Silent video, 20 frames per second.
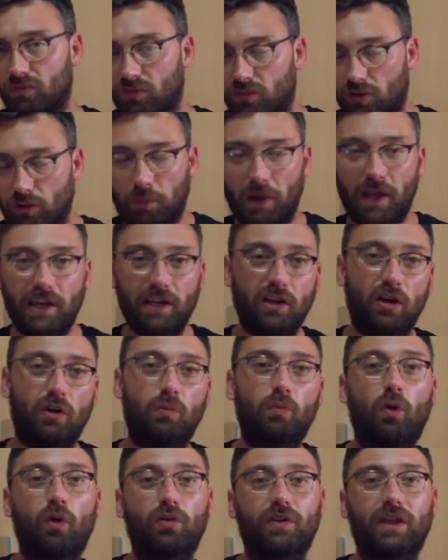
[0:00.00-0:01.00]
depending on
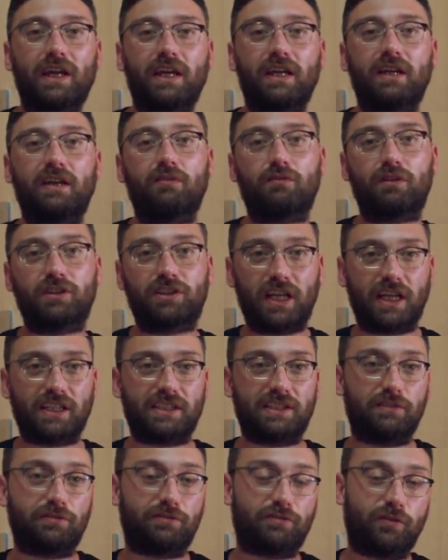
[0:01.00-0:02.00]
what they
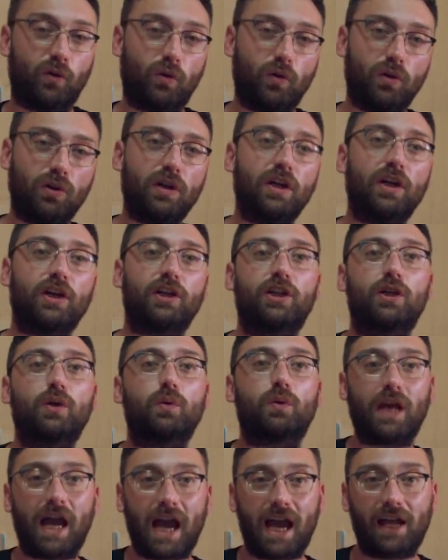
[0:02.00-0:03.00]
reject it for, you
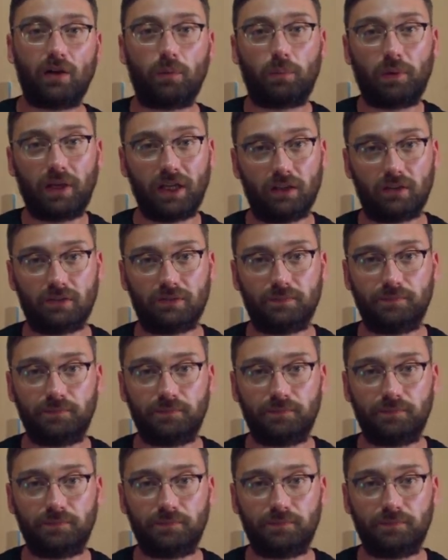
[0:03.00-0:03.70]
can appeal.